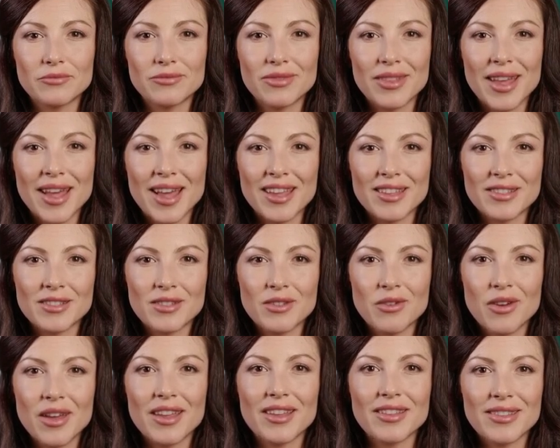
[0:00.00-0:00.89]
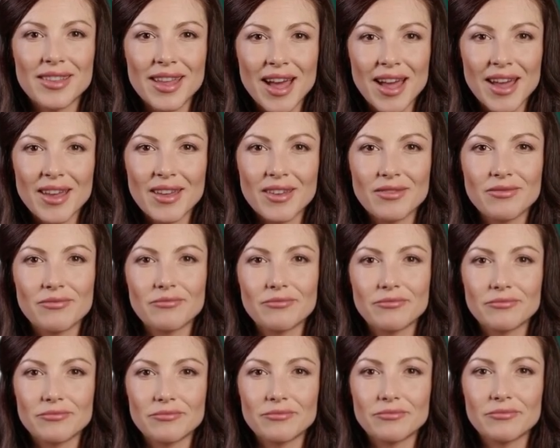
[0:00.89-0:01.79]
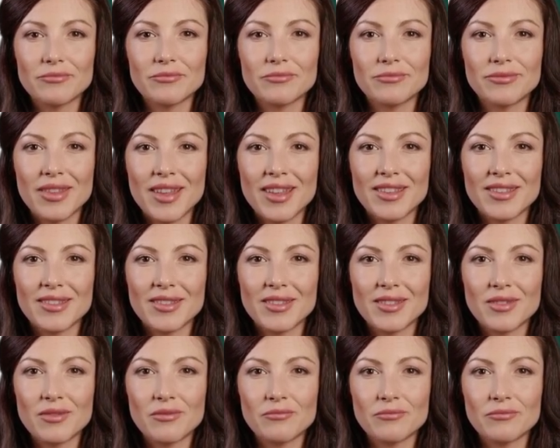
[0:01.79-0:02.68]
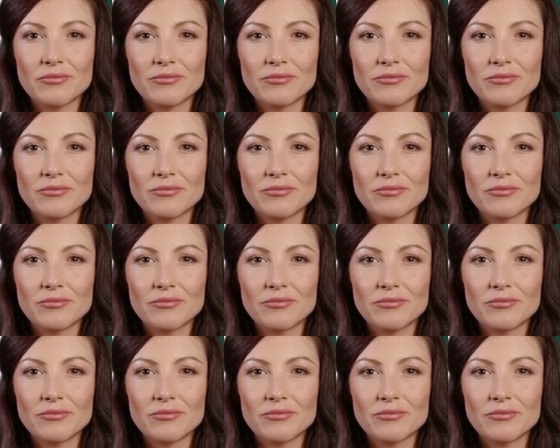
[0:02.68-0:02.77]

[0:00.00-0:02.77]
The answer is A. Disk.